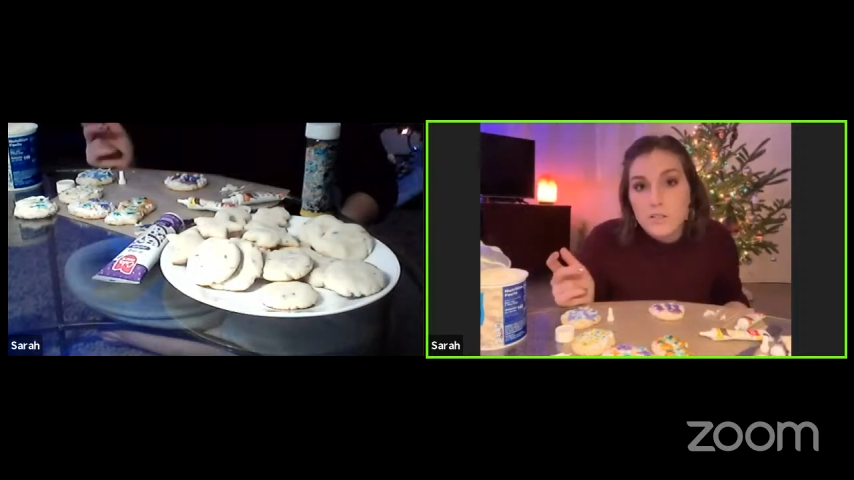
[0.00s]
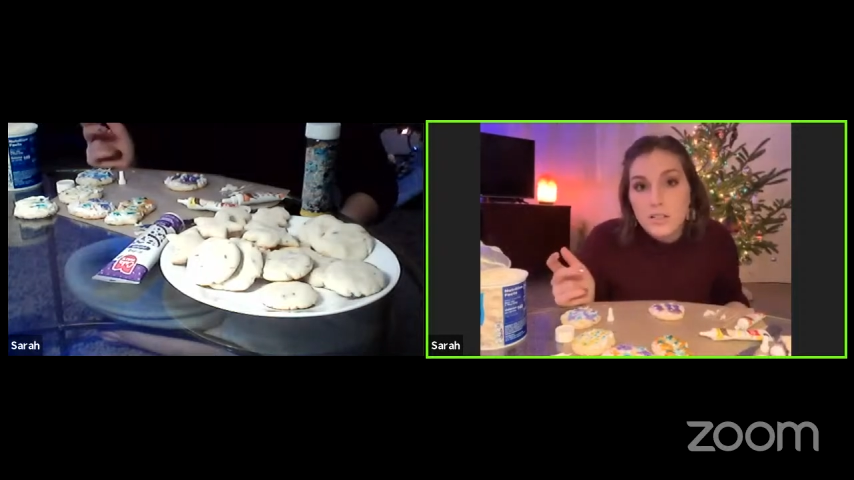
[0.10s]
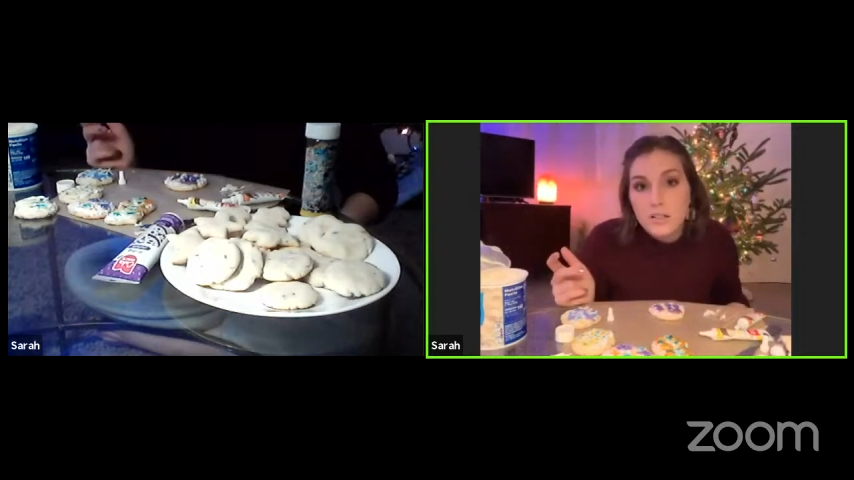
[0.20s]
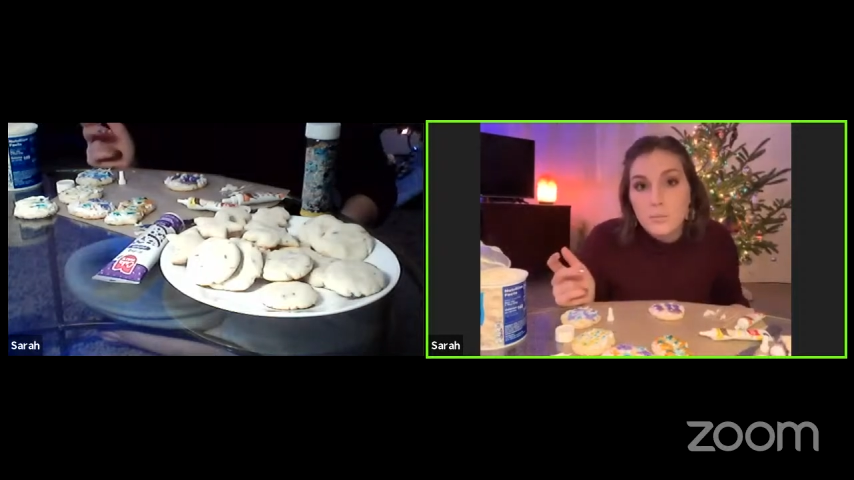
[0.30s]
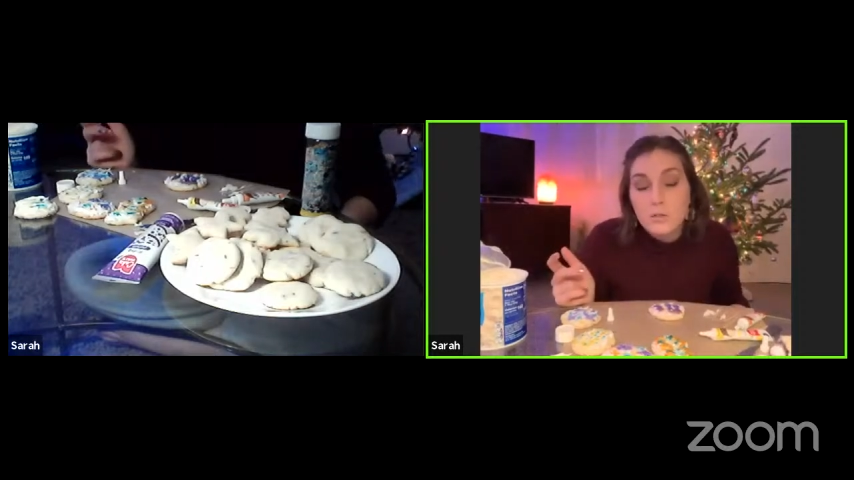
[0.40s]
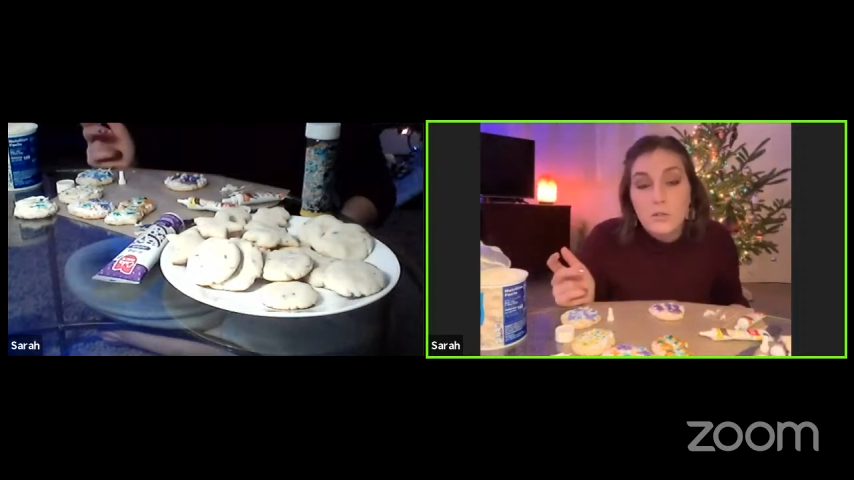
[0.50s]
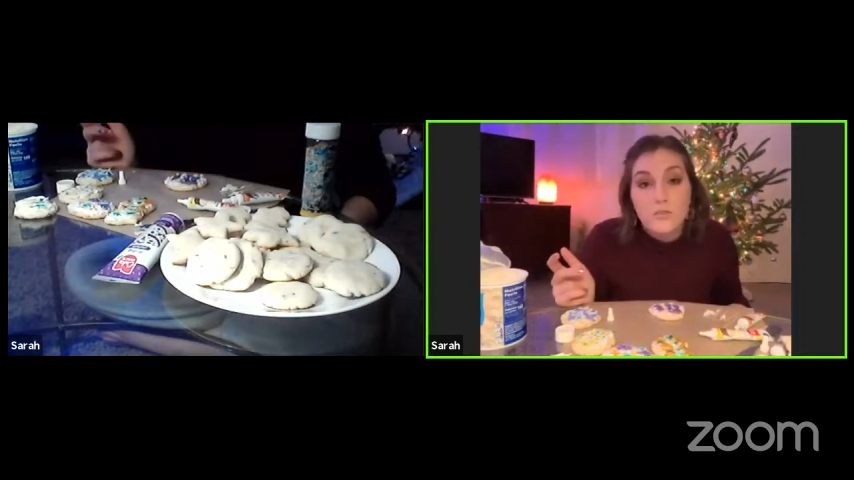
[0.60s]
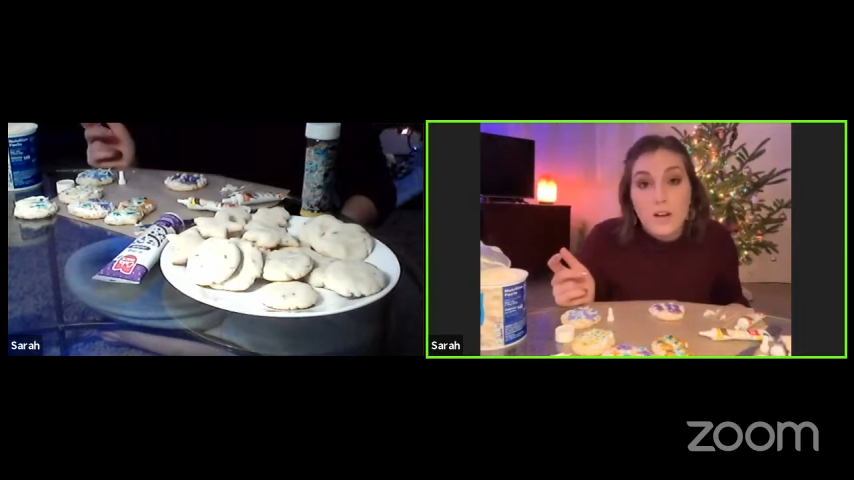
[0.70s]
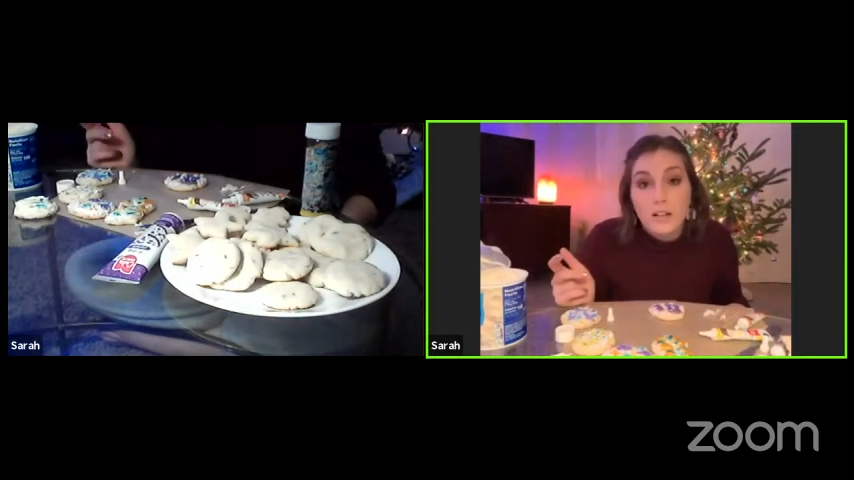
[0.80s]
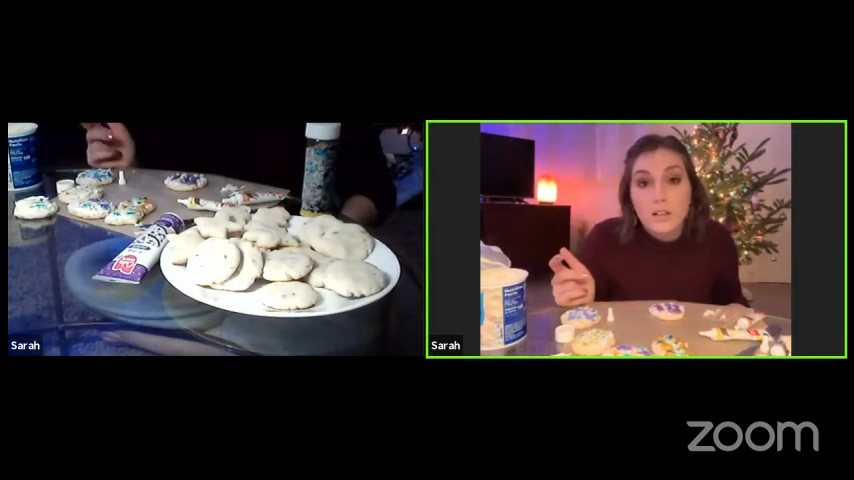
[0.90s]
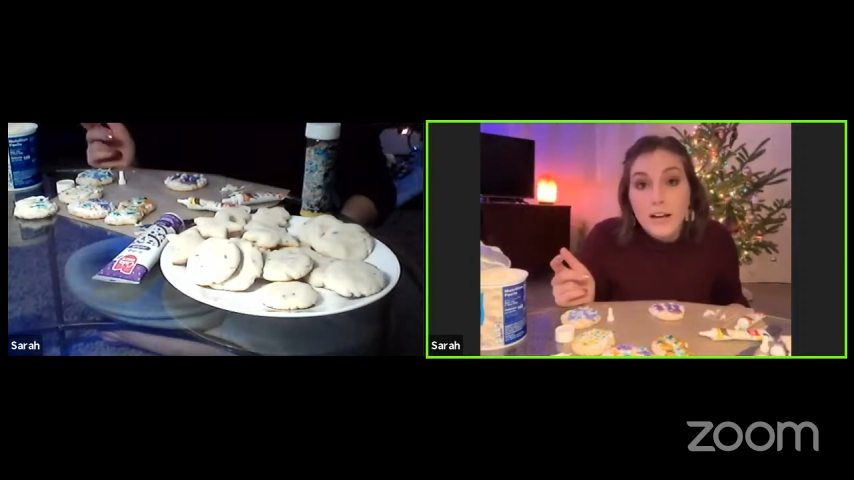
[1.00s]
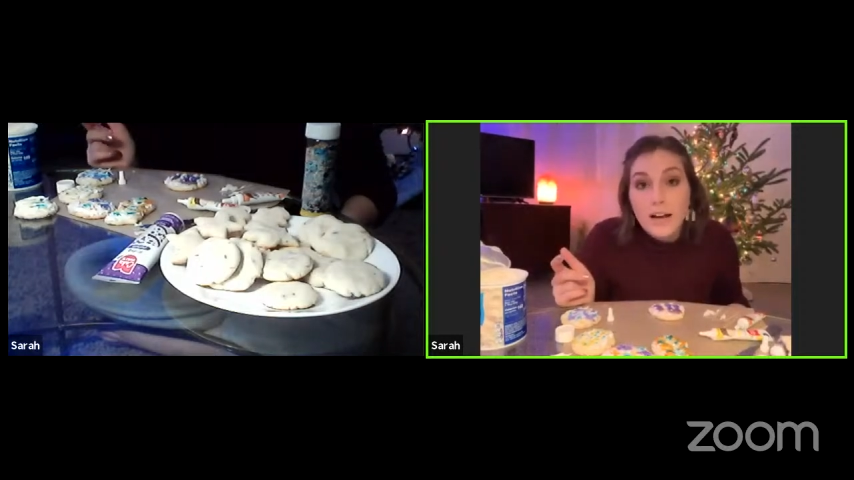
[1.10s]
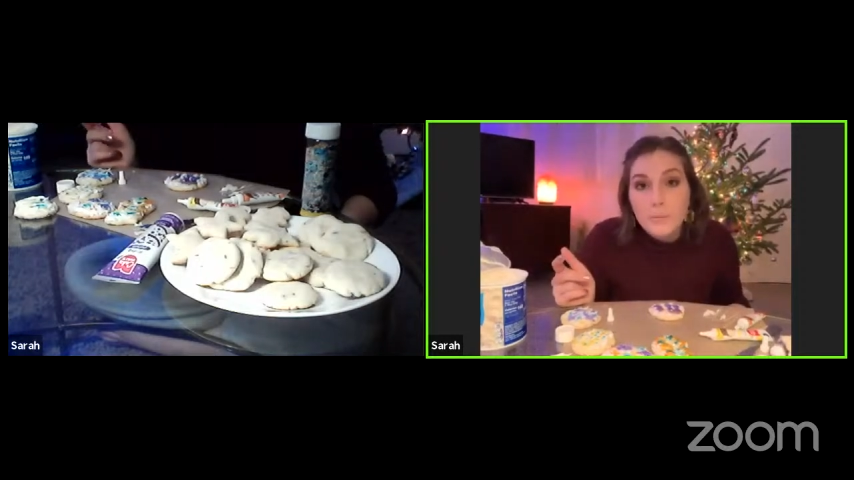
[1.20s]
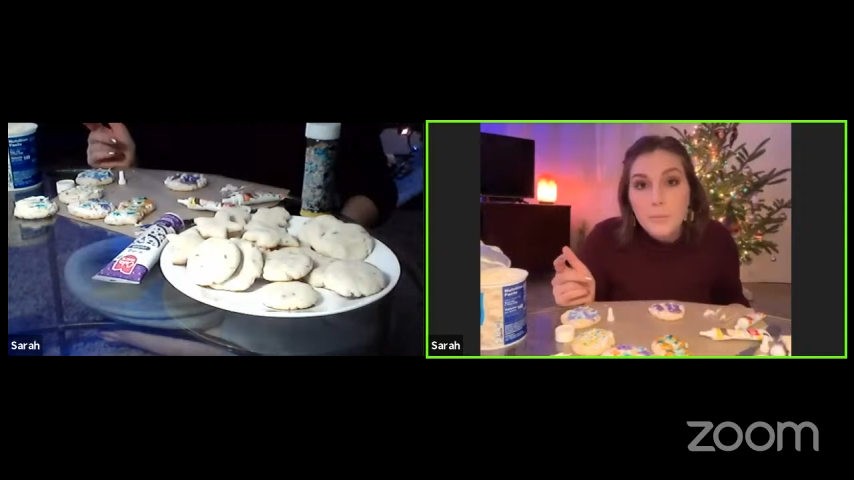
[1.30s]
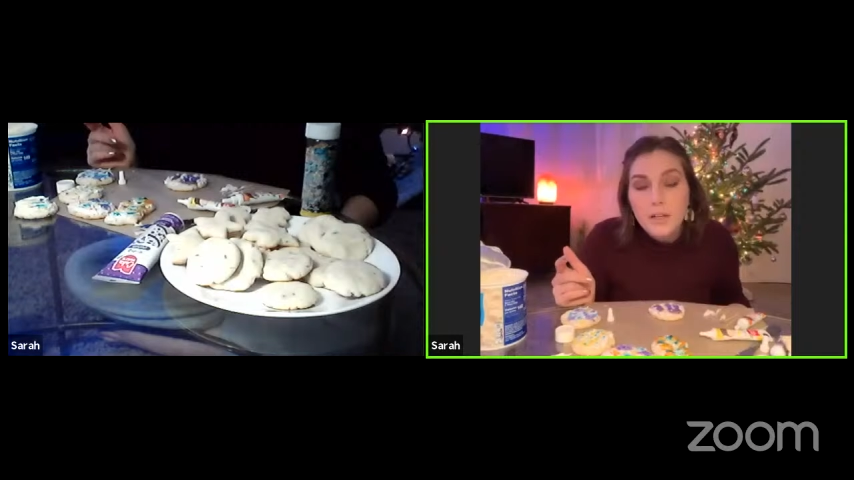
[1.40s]
Museum, you'll find our
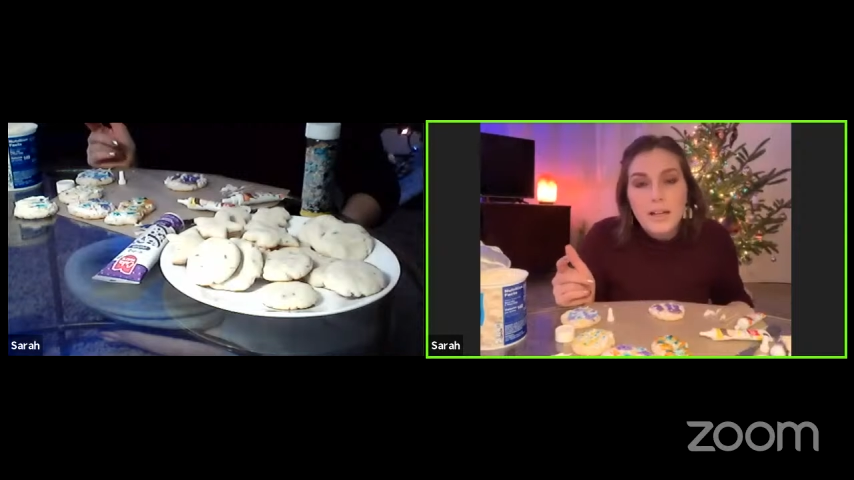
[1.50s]
app.